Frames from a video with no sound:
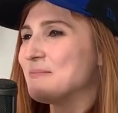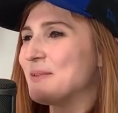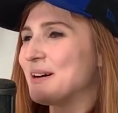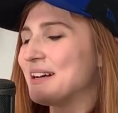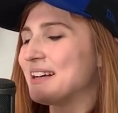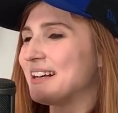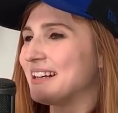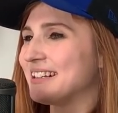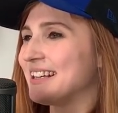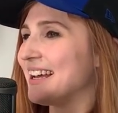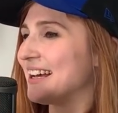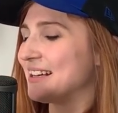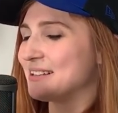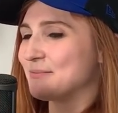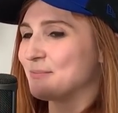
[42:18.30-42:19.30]
But
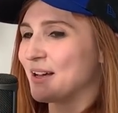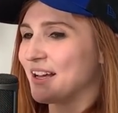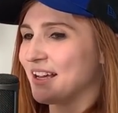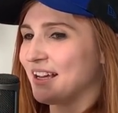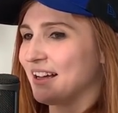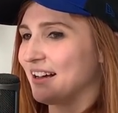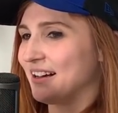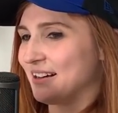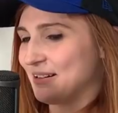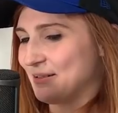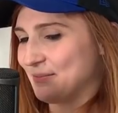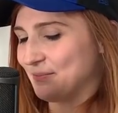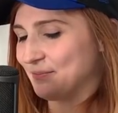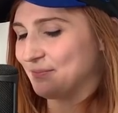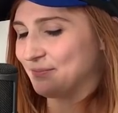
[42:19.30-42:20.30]
yeah, my
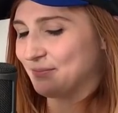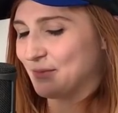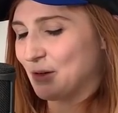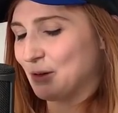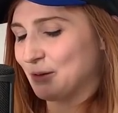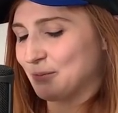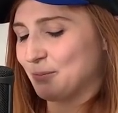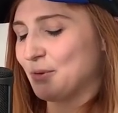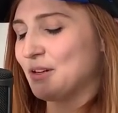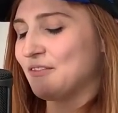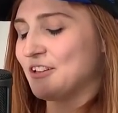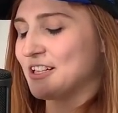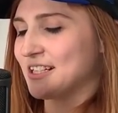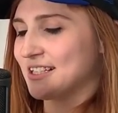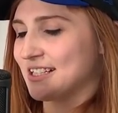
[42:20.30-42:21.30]
um,
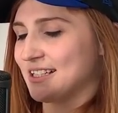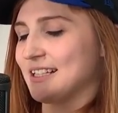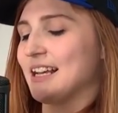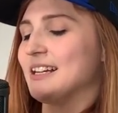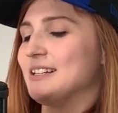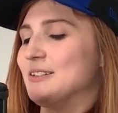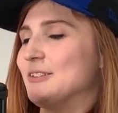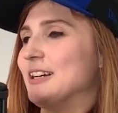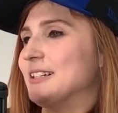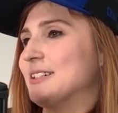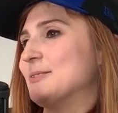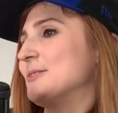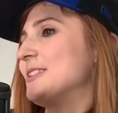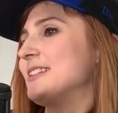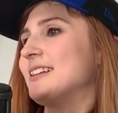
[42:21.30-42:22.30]
previous design
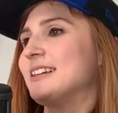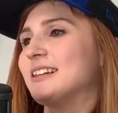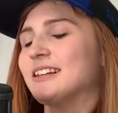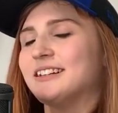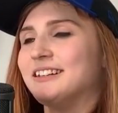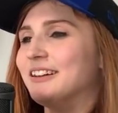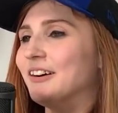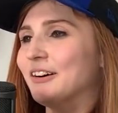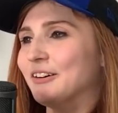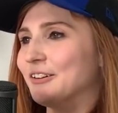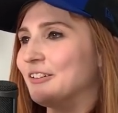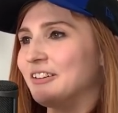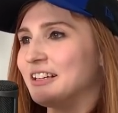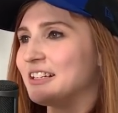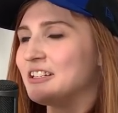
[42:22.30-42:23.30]
director was like, no,
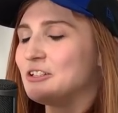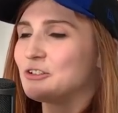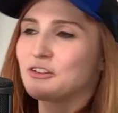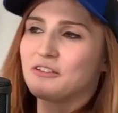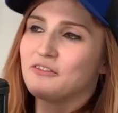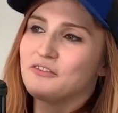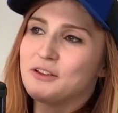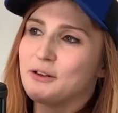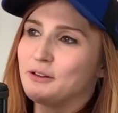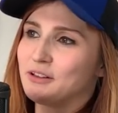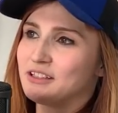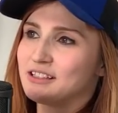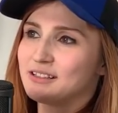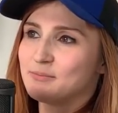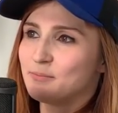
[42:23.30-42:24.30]
like you shouldn't
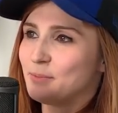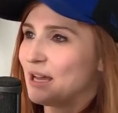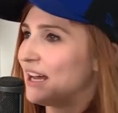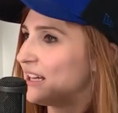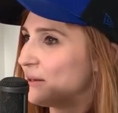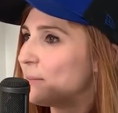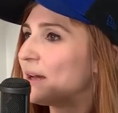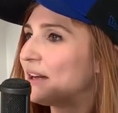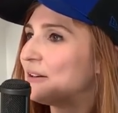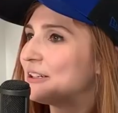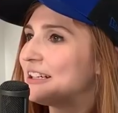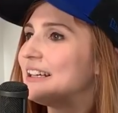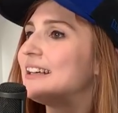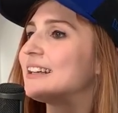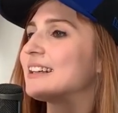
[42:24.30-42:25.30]
feel bad about
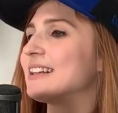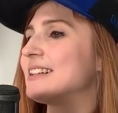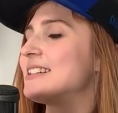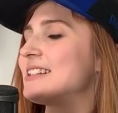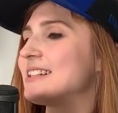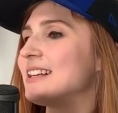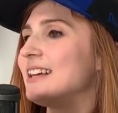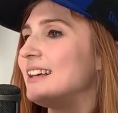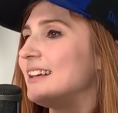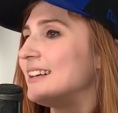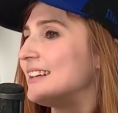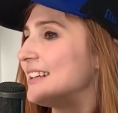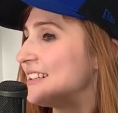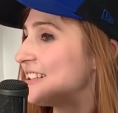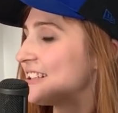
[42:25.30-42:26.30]
it. It's
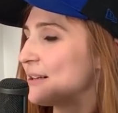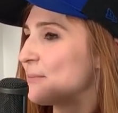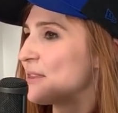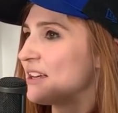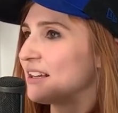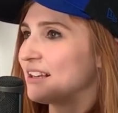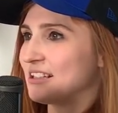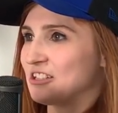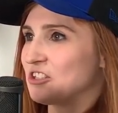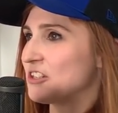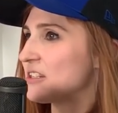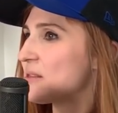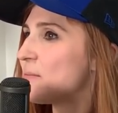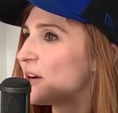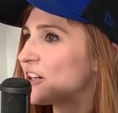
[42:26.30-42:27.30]
it's something. It's
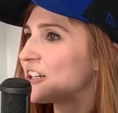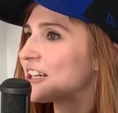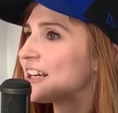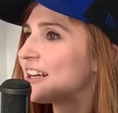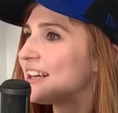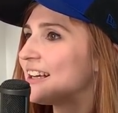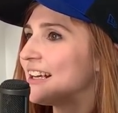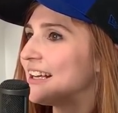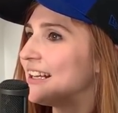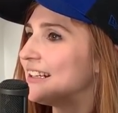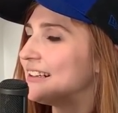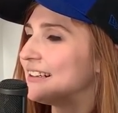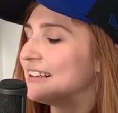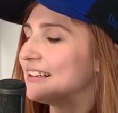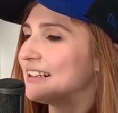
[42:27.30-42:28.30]
just the market, yep.
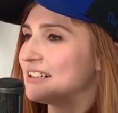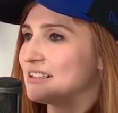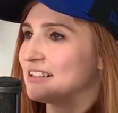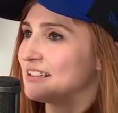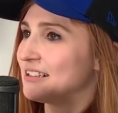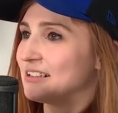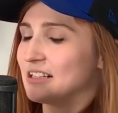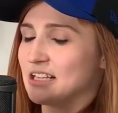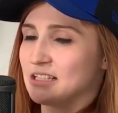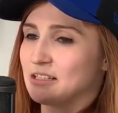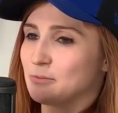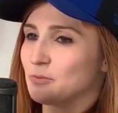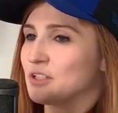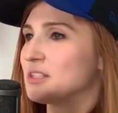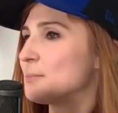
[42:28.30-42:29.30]
and
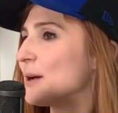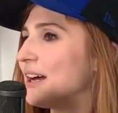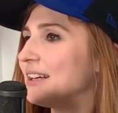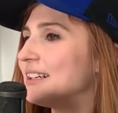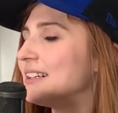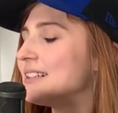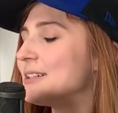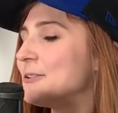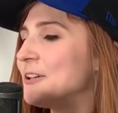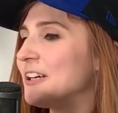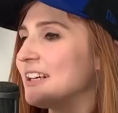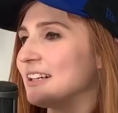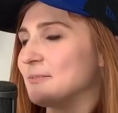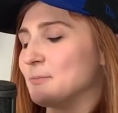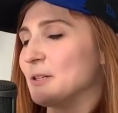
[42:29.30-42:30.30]
it's responding to
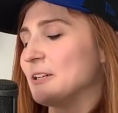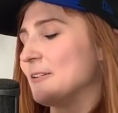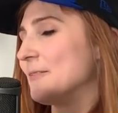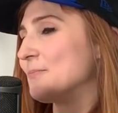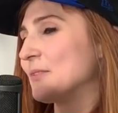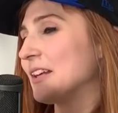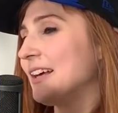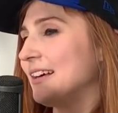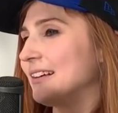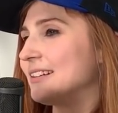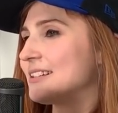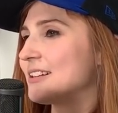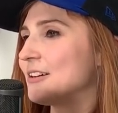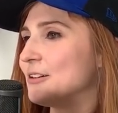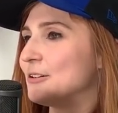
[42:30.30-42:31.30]
it. And cool. I'm like, yeah.
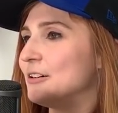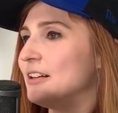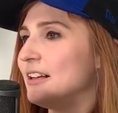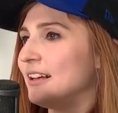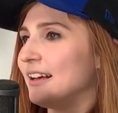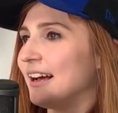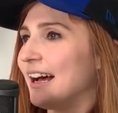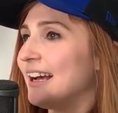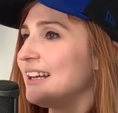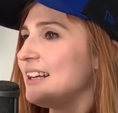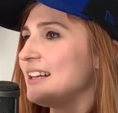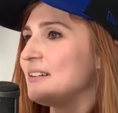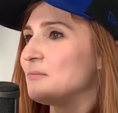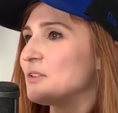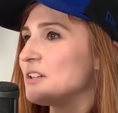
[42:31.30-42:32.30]
So I
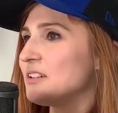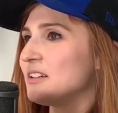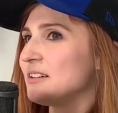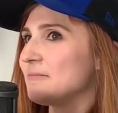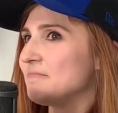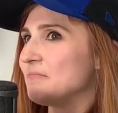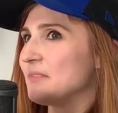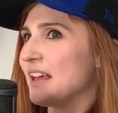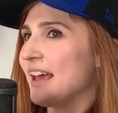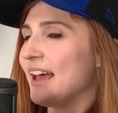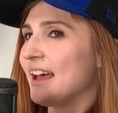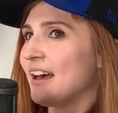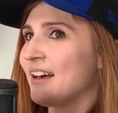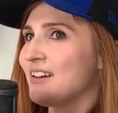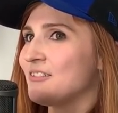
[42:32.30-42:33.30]
didn't really
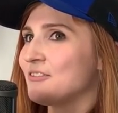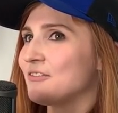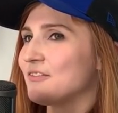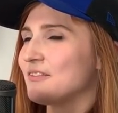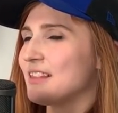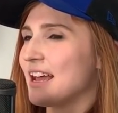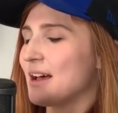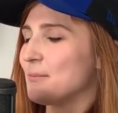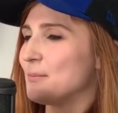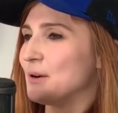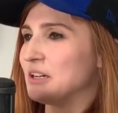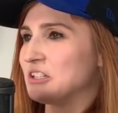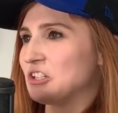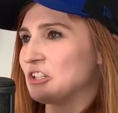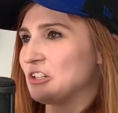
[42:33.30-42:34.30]
have that
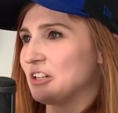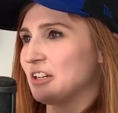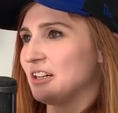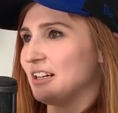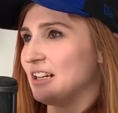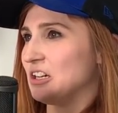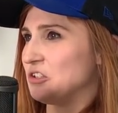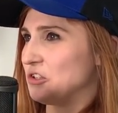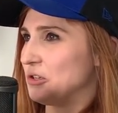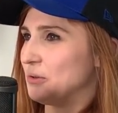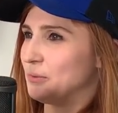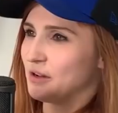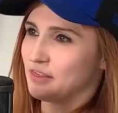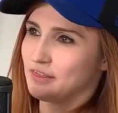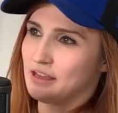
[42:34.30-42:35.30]
much
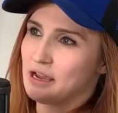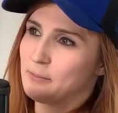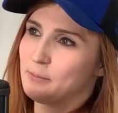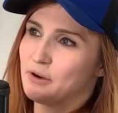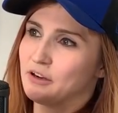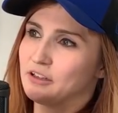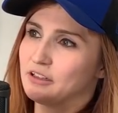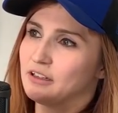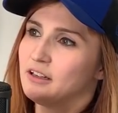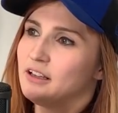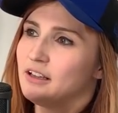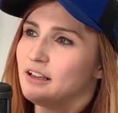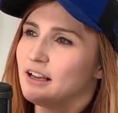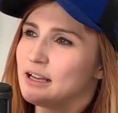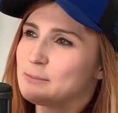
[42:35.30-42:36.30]
issue with that part.
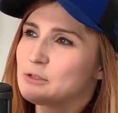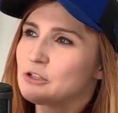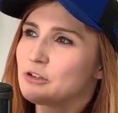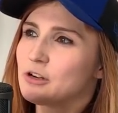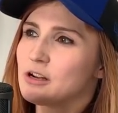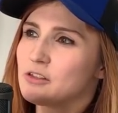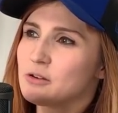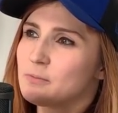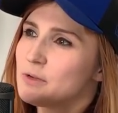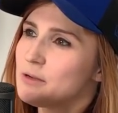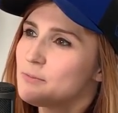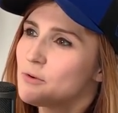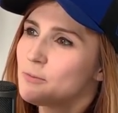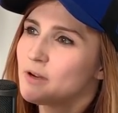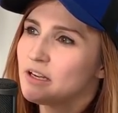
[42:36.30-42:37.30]
Yeah. I'm sure other
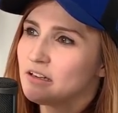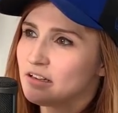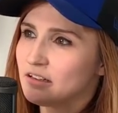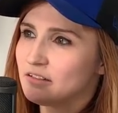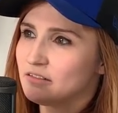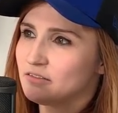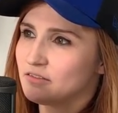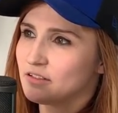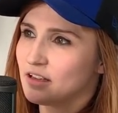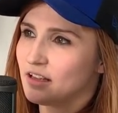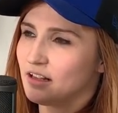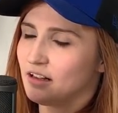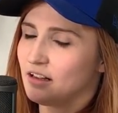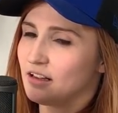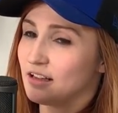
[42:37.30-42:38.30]
people might have
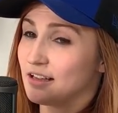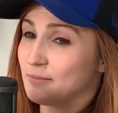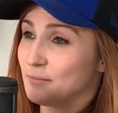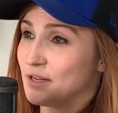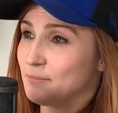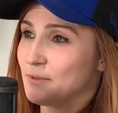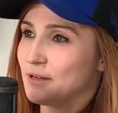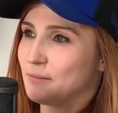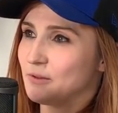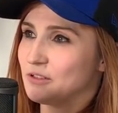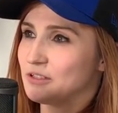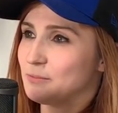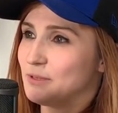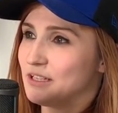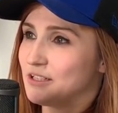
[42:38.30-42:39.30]
uh, and might be able
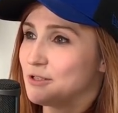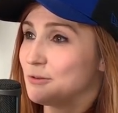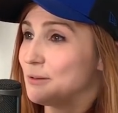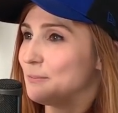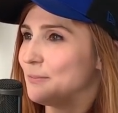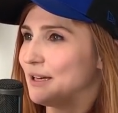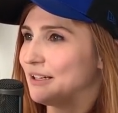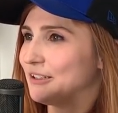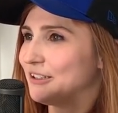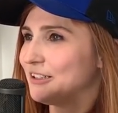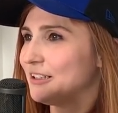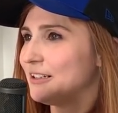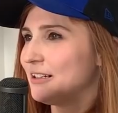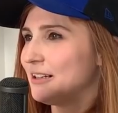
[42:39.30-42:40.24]
to speak to it better.